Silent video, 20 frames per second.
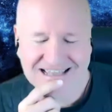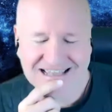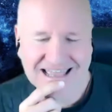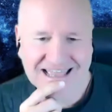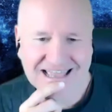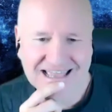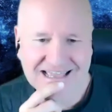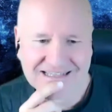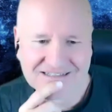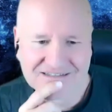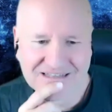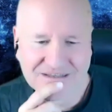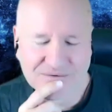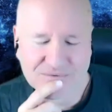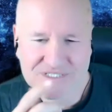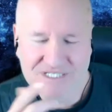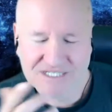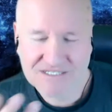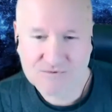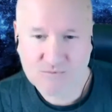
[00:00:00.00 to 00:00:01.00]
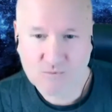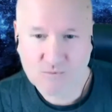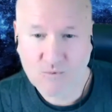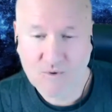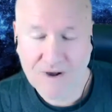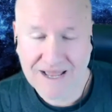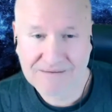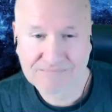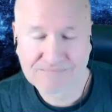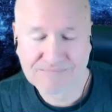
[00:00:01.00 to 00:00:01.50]
and there was this
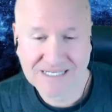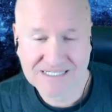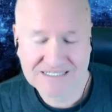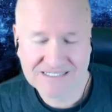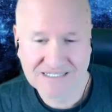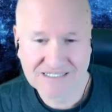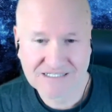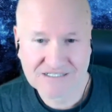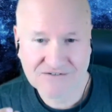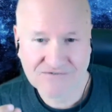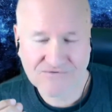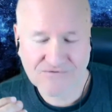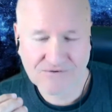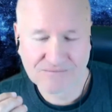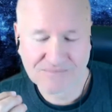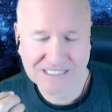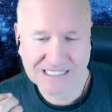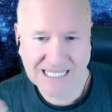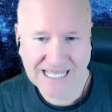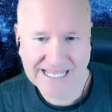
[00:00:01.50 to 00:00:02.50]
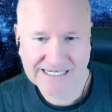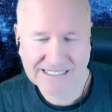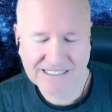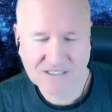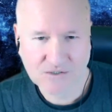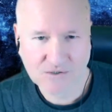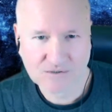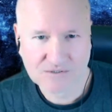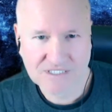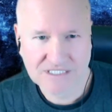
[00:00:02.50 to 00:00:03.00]
one message from a lady
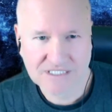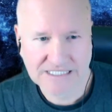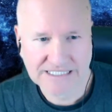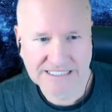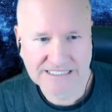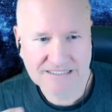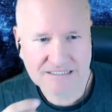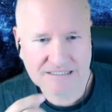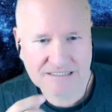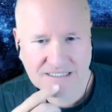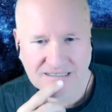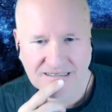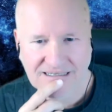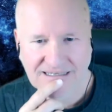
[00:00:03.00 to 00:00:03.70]
called Denise,